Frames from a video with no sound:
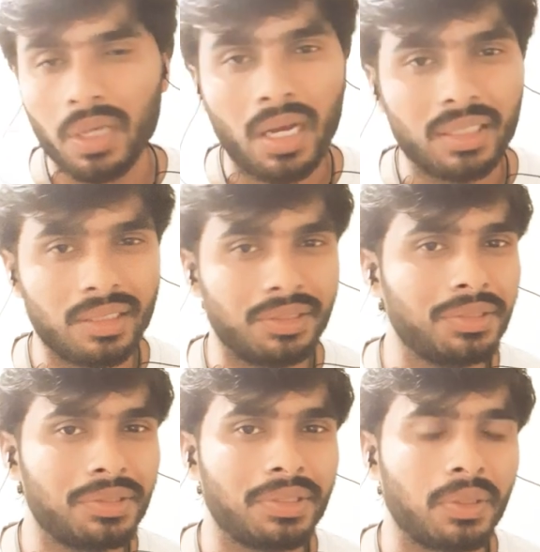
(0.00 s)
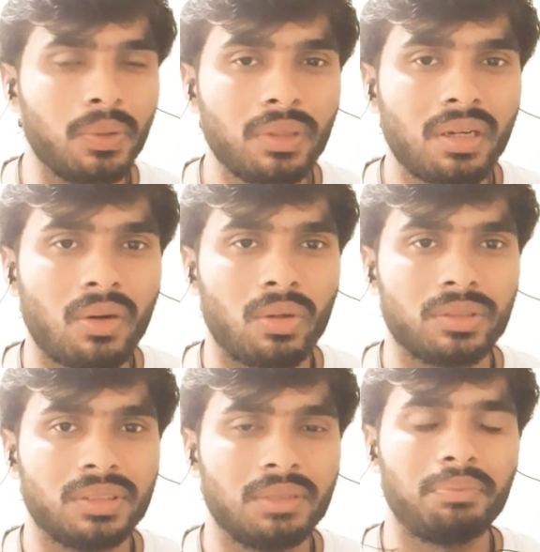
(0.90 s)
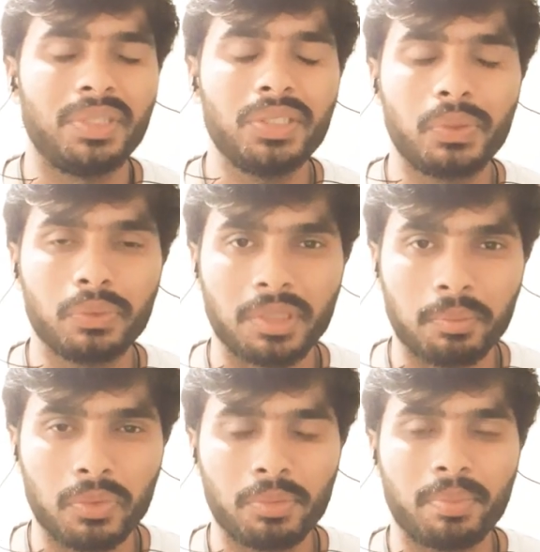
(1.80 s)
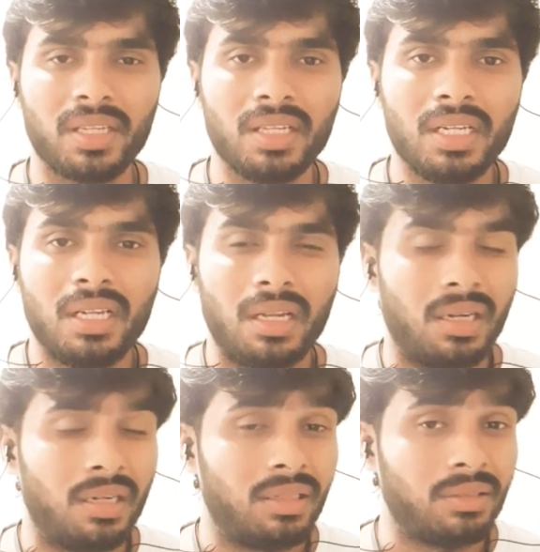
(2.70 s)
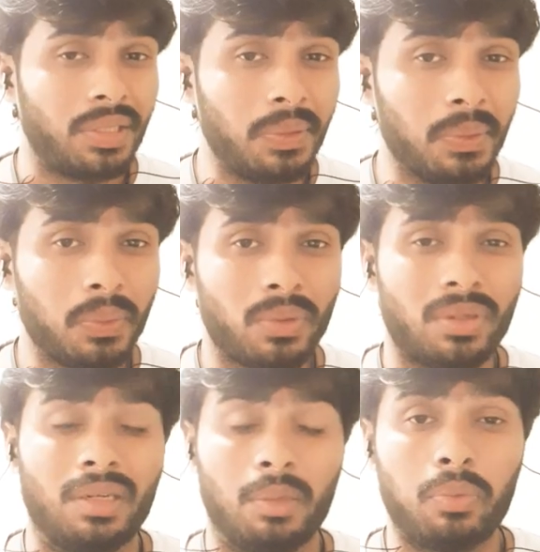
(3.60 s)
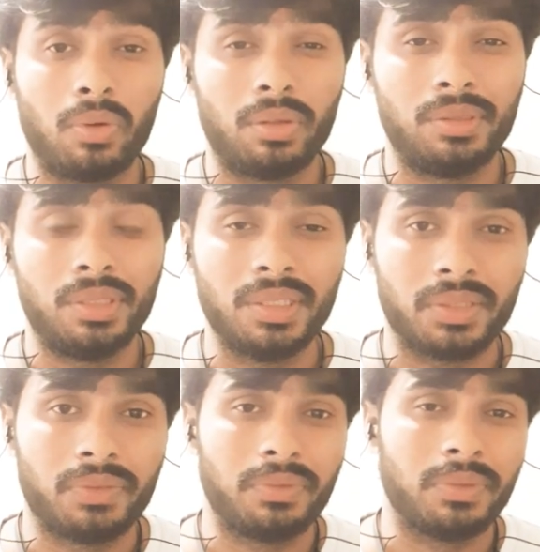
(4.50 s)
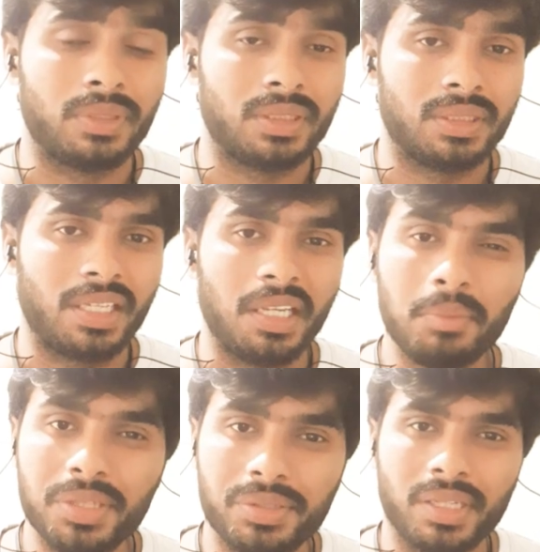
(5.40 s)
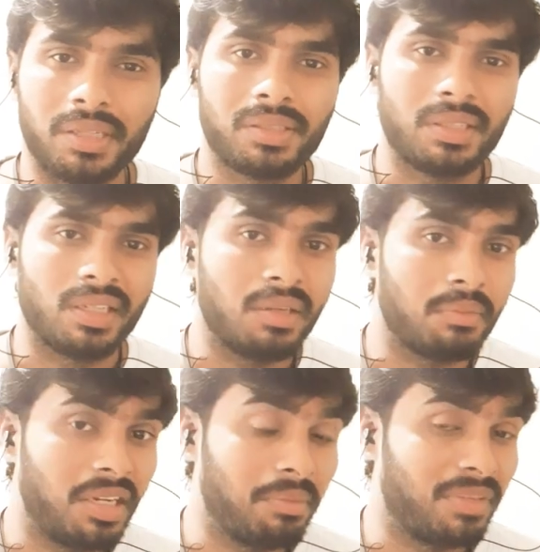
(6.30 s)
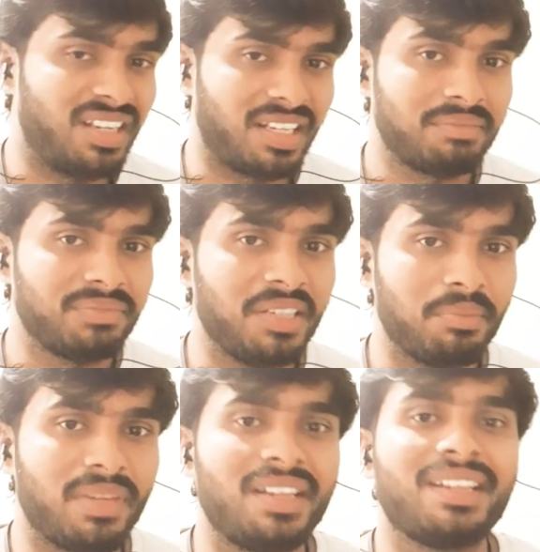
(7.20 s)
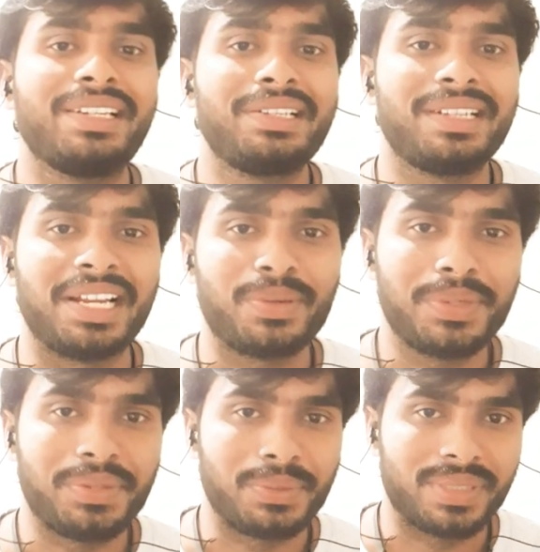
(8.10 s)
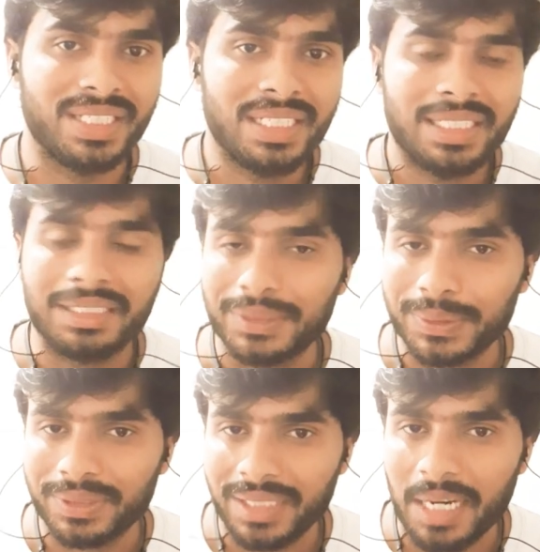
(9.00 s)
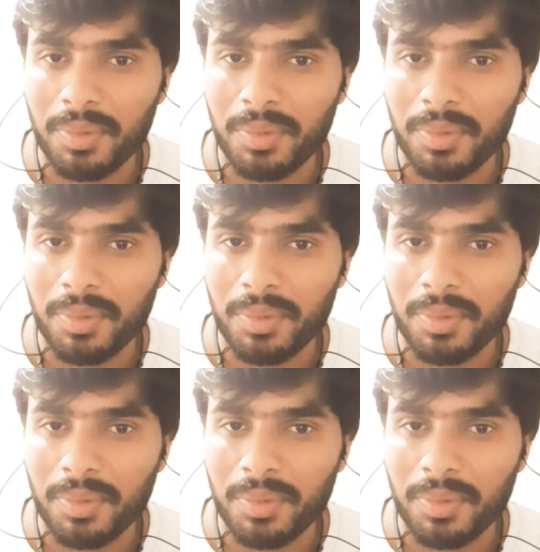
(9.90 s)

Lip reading: I think this is a good cause. Please do support me, and ignore and apologies for any mistakes in my English language, or I